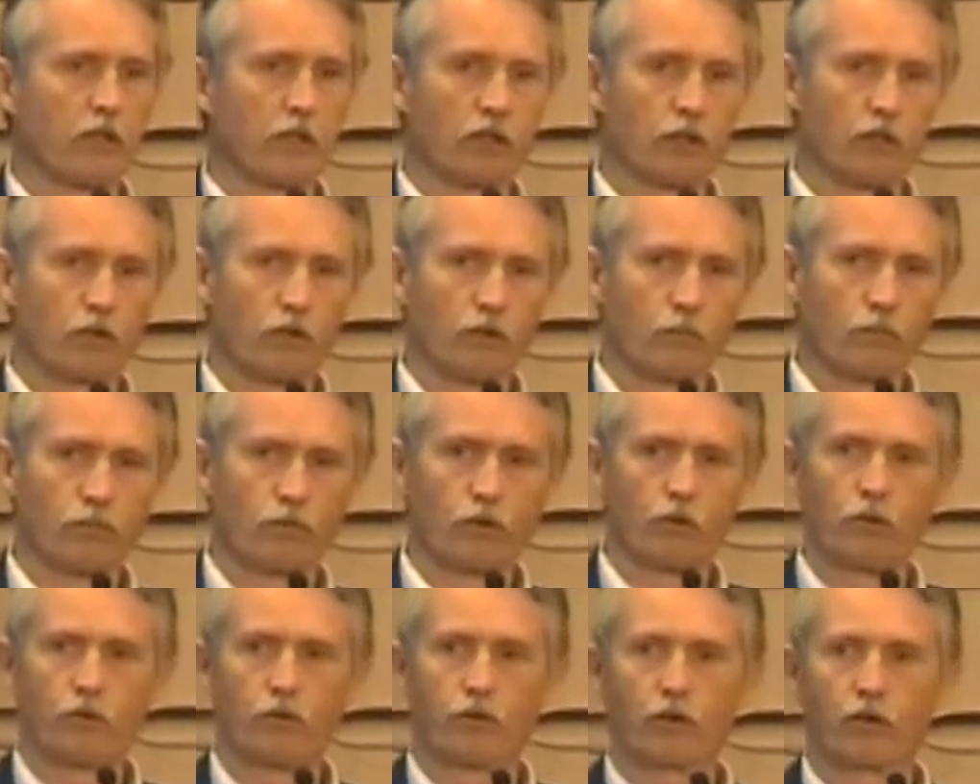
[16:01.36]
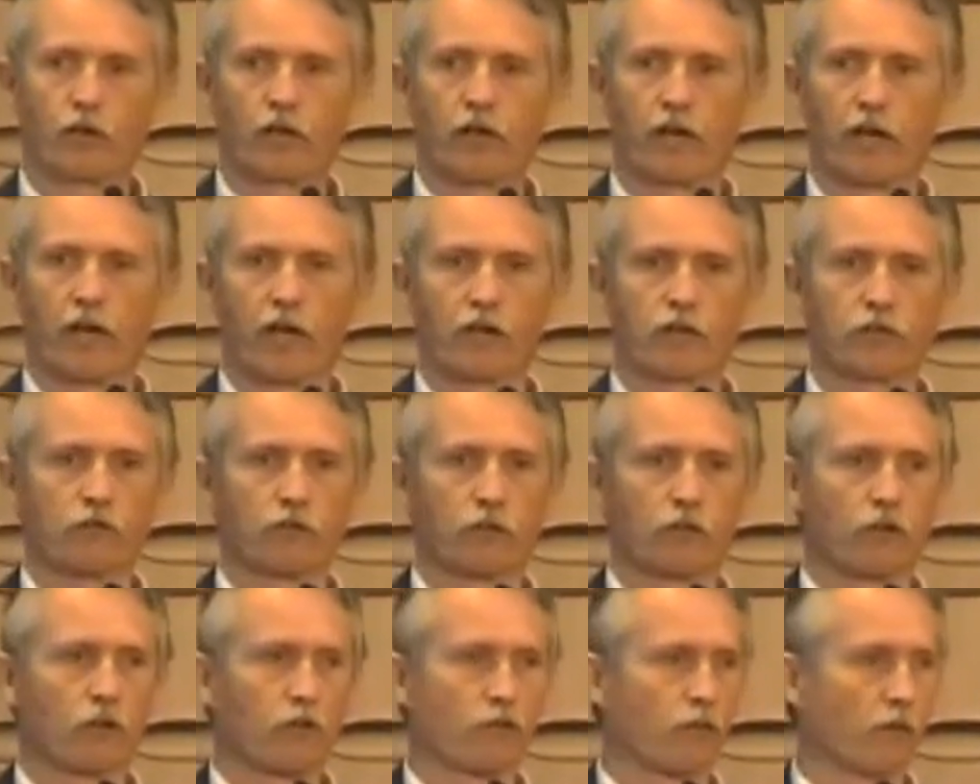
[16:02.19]
you improve your cash
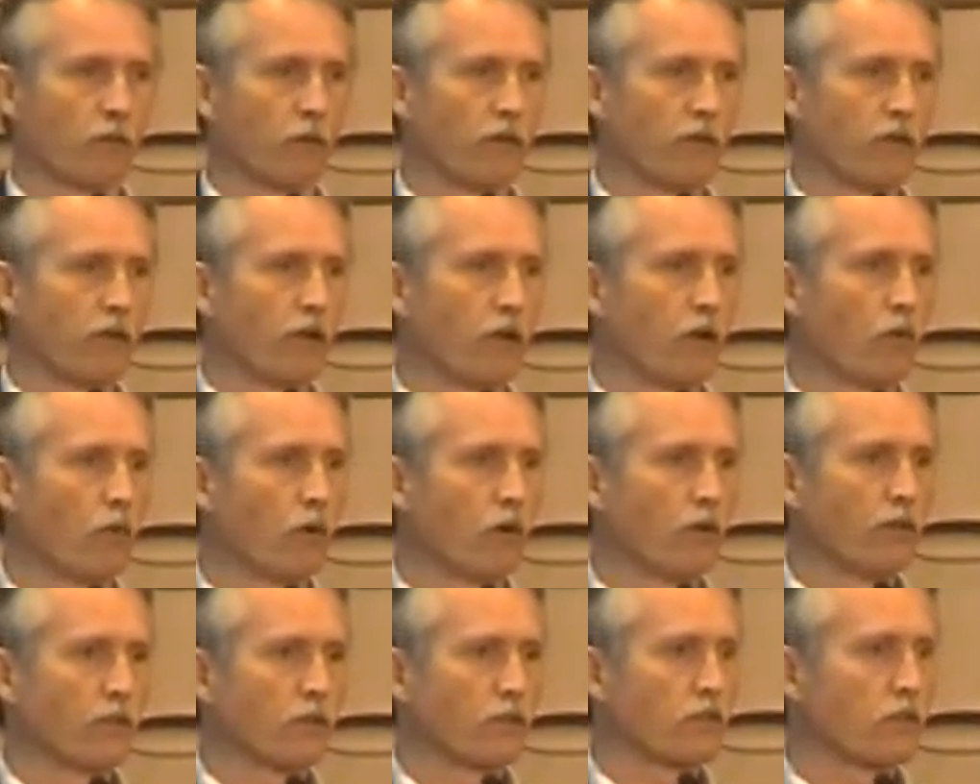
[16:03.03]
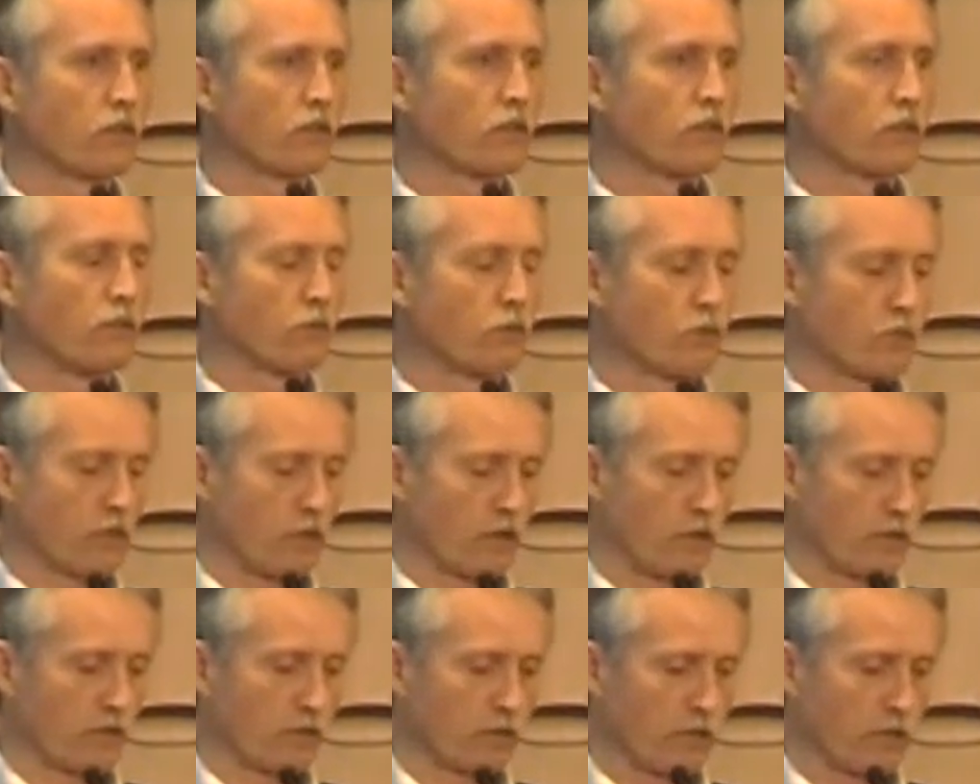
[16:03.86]
flow from the day one the system
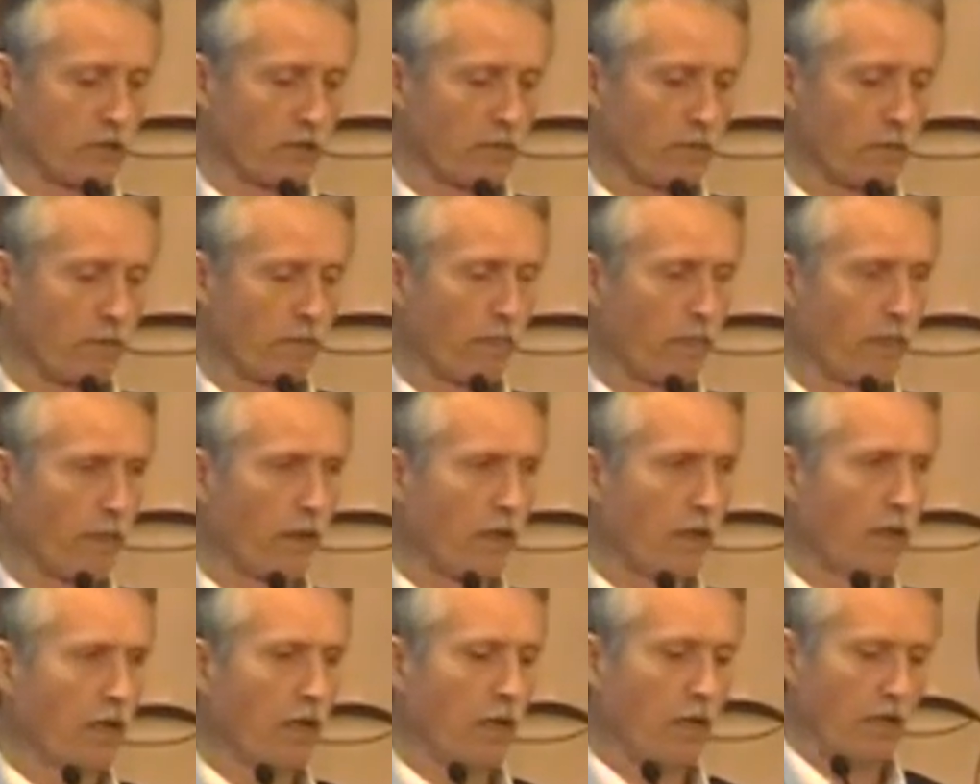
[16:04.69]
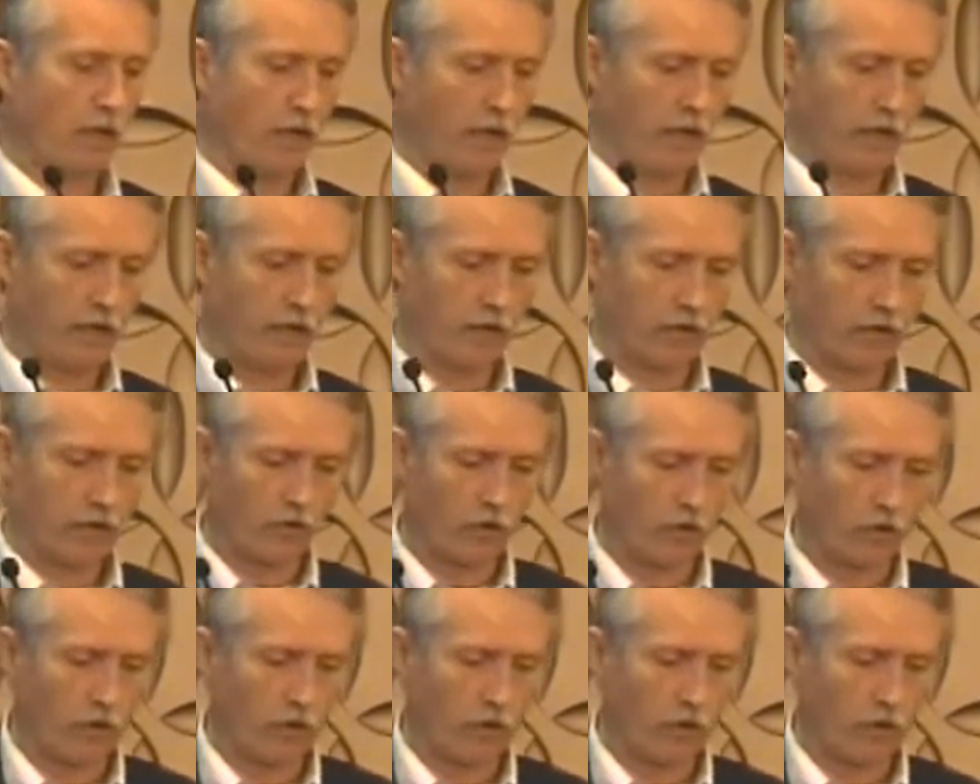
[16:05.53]
starts up, and